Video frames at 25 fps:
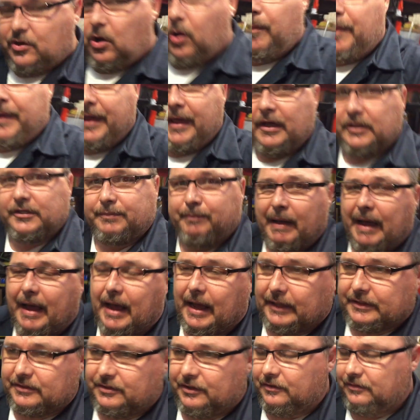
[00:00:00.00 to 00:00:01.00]
OBS
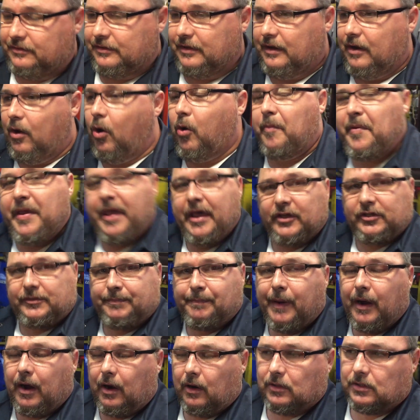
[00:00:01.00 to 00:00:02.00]
boxes and OBS
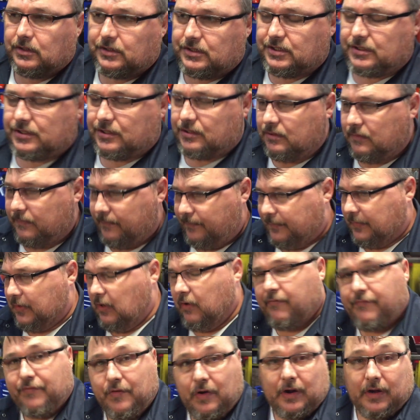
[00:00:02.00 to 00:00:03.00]
parts, you
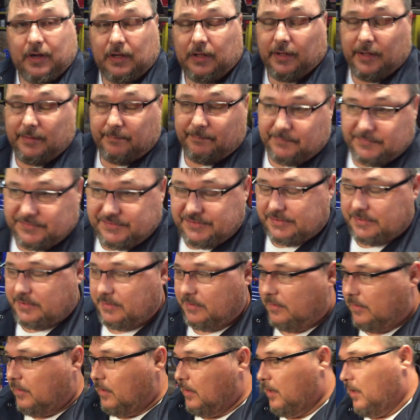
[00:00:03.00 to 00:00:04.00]
know, front clips,
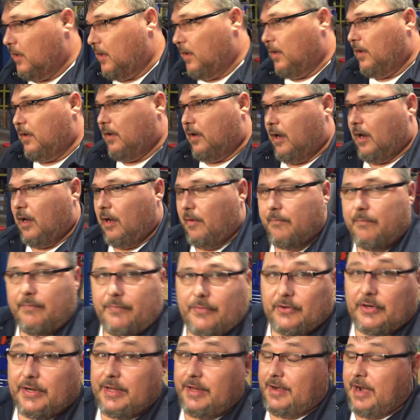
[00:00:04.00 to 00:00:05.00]

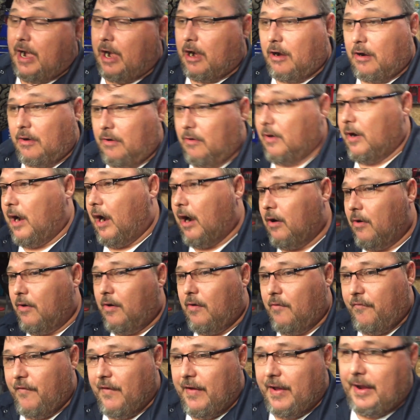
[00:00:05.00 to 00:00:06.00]
they're getting harder and harder
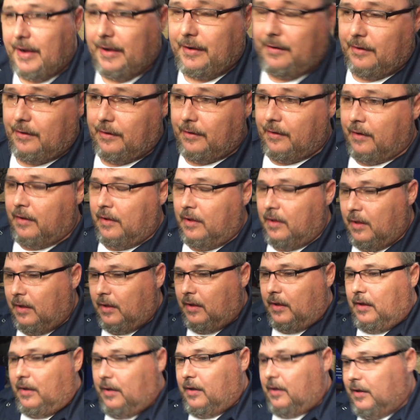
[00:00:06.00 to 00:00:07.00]
to find, and
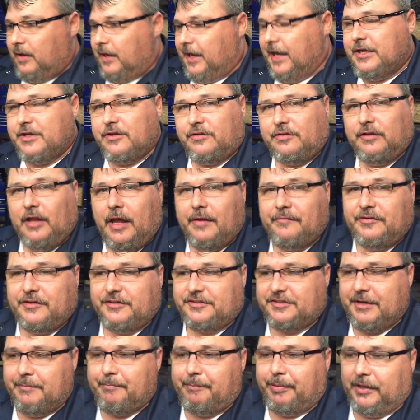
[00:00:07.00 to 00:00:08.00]
he just loves the
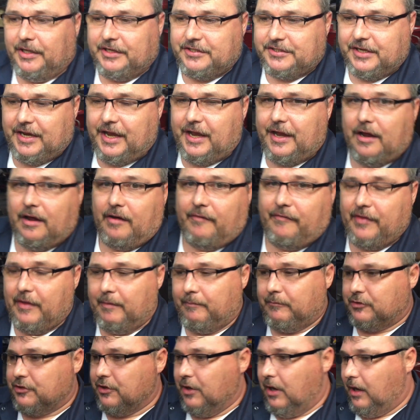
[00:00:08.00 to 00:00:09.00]
simplicity of
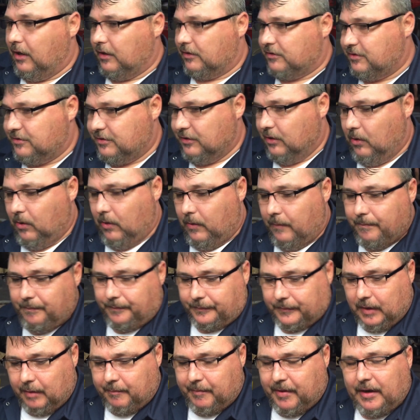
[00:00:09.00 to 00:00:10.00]
them trucks. So,
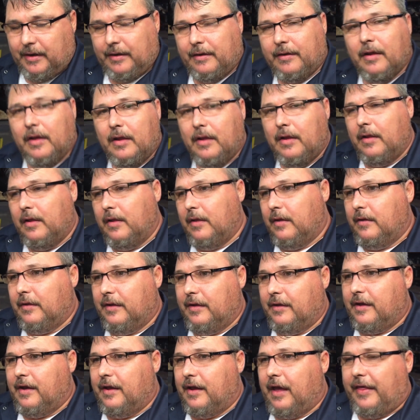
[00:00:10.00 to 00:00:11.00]
I mean,
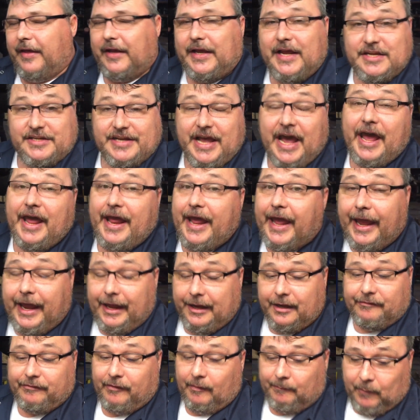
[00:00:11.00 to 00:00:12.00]
I think he's got
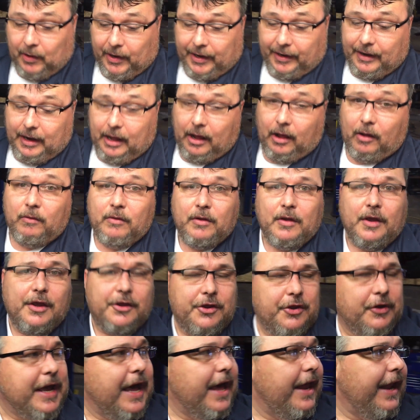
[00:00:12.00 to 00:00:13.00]
8 of them right now.
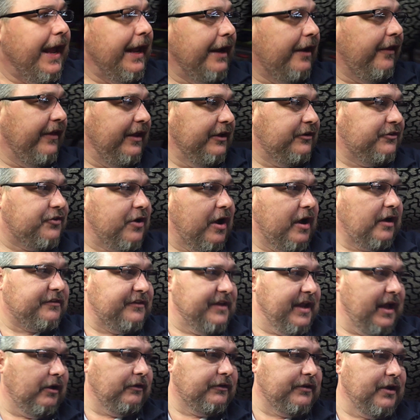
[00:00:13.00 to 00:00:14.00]
You got 8 of these trucks
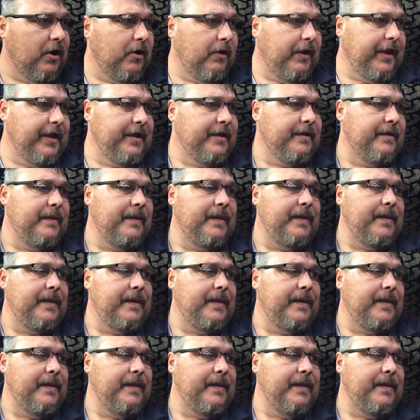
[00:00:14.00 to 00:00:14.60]
now, Tony?